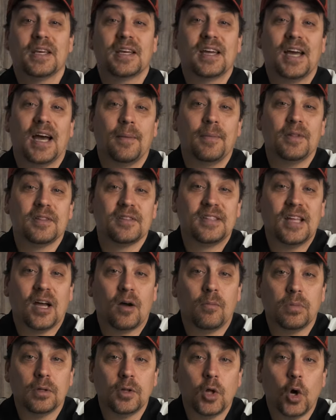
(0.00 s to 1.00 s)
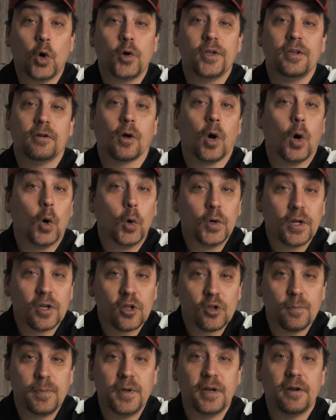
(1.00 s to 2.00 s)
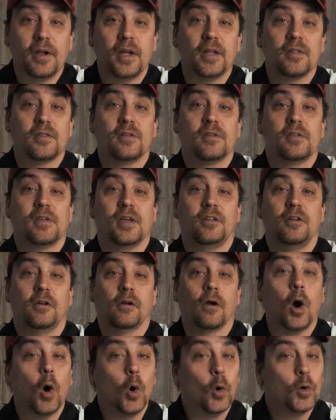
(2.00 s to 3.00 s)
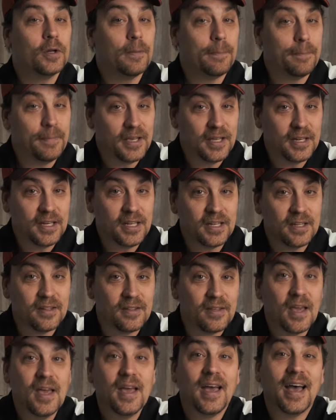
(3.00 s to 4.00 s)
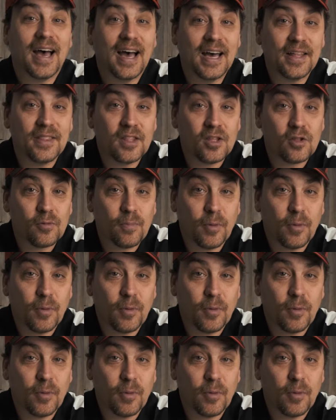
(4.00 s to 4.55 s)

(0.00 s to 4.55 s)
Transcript: the comments down below your own experiences and your own opinions on this